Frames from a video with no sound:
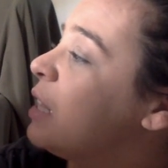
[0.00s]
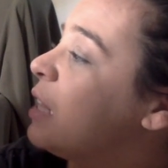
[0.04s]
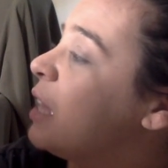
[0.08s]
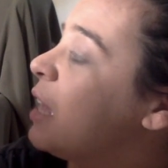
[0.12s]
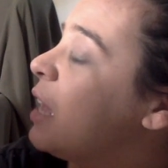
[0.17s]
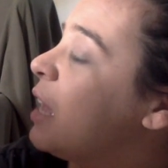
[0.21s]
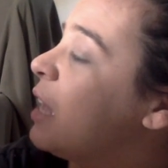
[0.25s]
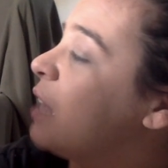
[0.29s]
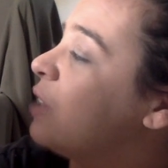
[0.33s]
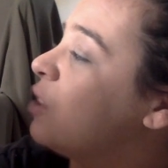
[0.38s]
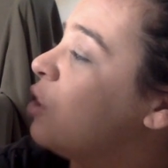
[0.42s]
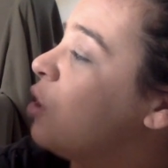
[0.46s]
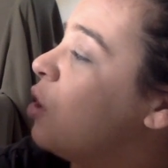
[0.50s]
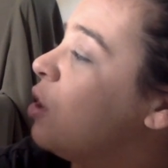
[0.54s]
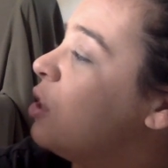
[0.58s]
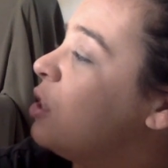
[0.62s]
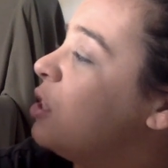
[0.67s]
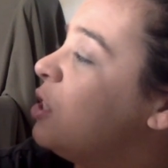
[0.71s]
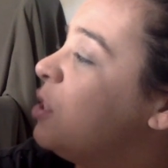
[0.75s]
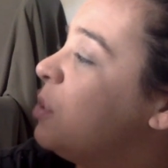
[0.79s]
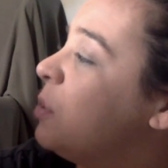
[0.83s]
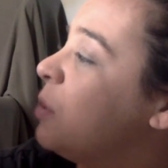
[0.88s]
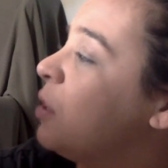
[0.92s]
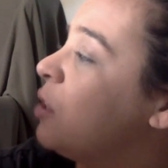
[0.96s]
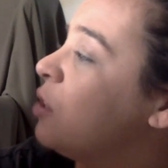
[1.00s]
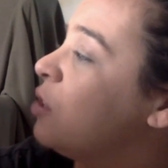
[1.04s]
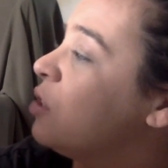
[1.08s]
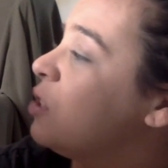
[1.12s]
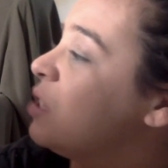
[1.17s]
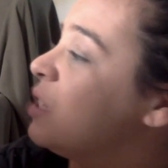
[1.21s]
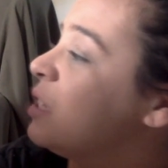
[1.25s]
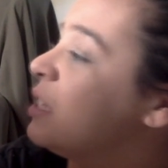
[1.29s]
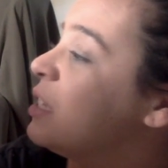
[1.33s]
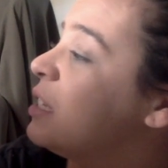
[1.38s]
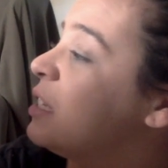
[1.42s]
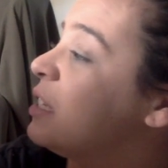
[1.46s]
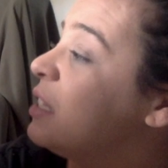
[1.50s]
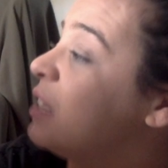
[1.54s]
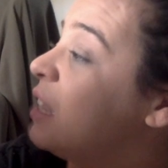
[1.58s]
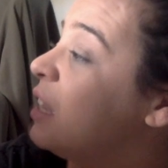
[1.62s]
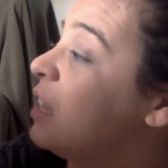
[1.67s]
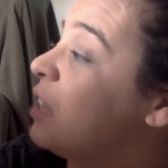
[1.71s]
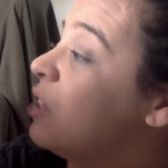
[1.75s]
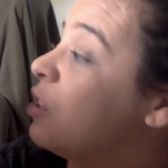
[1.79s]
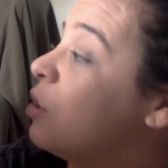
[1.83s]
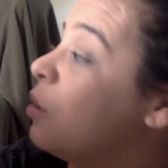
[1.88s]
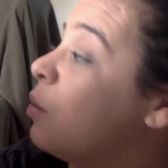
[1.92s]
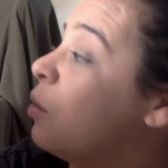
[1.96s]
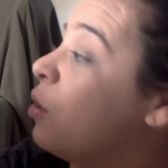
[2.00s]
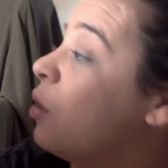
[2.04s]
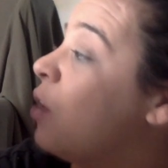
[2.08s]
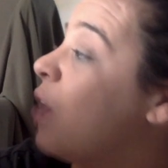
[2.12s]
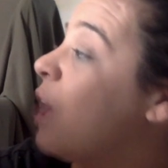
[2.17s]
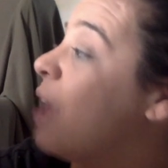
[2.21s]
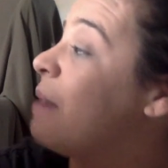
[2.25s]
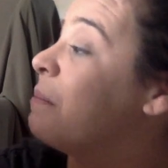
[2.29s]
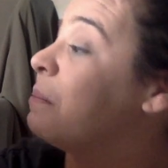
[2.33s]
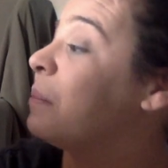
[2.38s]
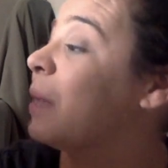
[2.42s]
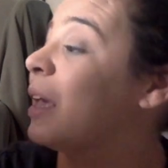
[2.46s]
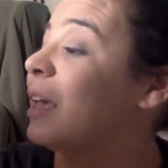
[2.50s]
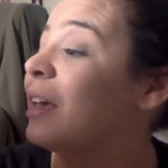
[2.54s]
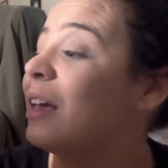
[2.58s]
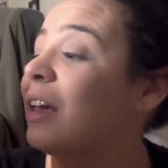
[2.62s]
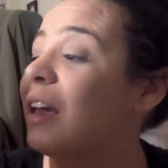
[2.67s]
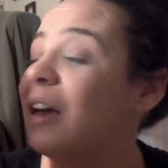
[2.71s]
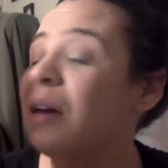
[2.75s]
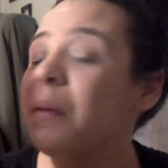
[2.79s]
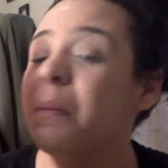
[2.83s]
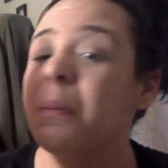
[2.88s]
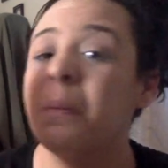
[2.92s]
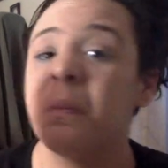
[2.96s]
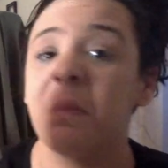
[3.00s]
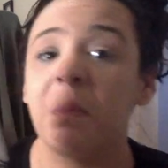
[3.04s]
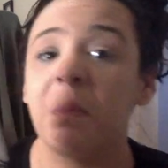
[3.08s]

they had long spears to stick in the bull and make him